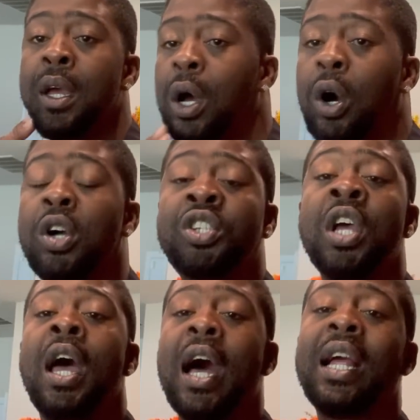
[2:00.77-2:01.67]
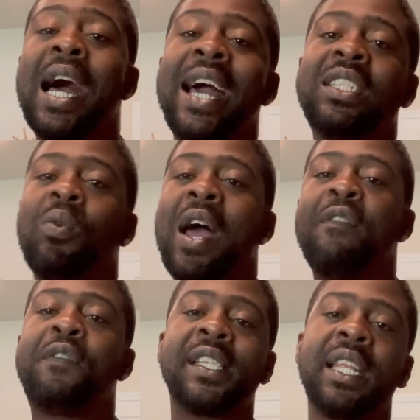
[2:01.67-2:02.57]
Hush. And guys, we have
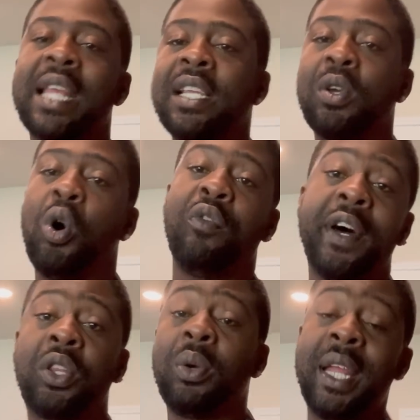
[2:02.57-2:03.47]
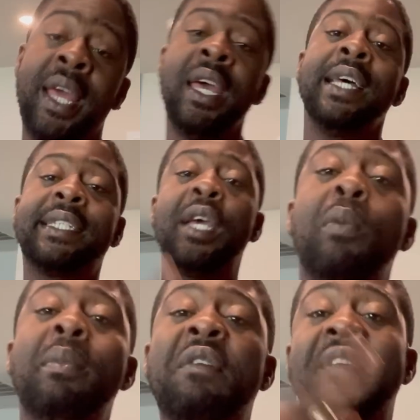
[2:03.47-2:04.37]
visitors over today. So you
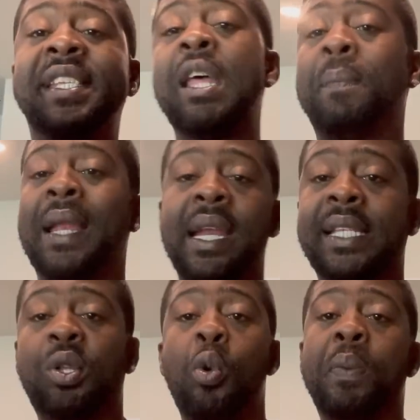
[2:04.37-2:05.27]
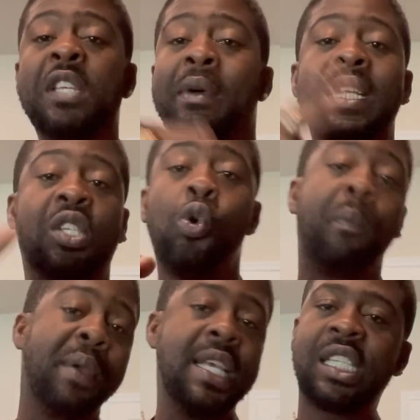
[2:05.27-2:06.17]
have to step in at the stupid, make the stupid
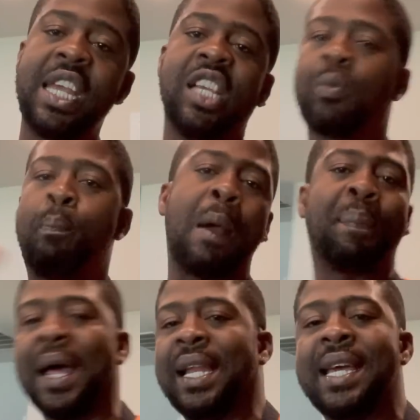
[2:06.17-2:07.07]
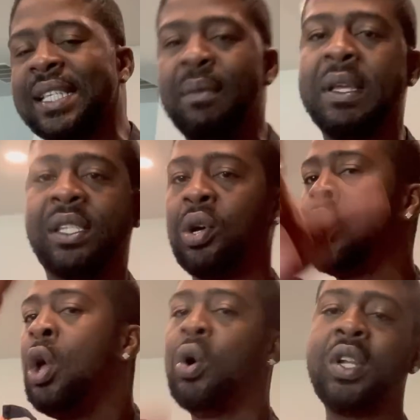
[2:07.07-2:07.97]
piece taste properly, you see me? So,
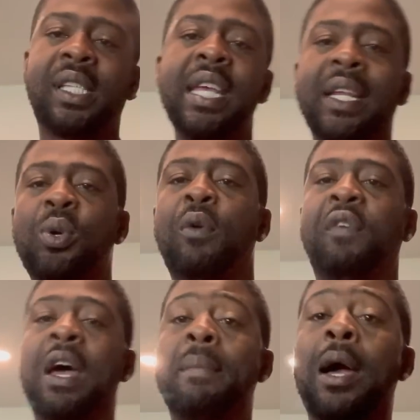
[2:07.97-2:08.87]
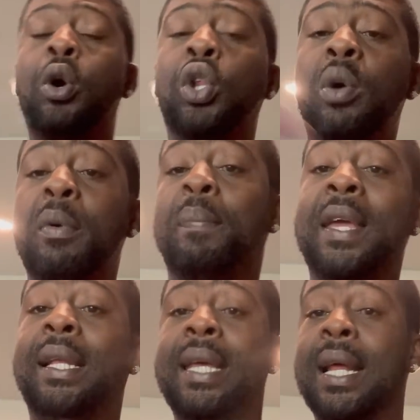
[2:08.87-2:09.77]
wanna stay tuned for that, man. I cut up my
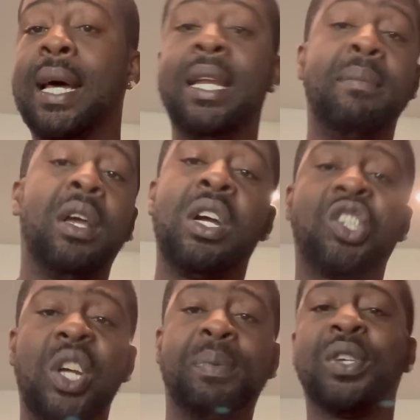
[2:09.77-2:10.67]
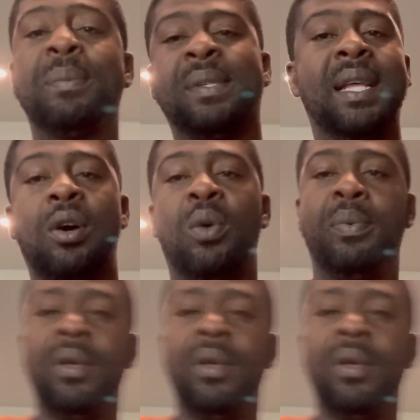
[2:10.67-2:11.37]
pigtail and them little shape shapes there up.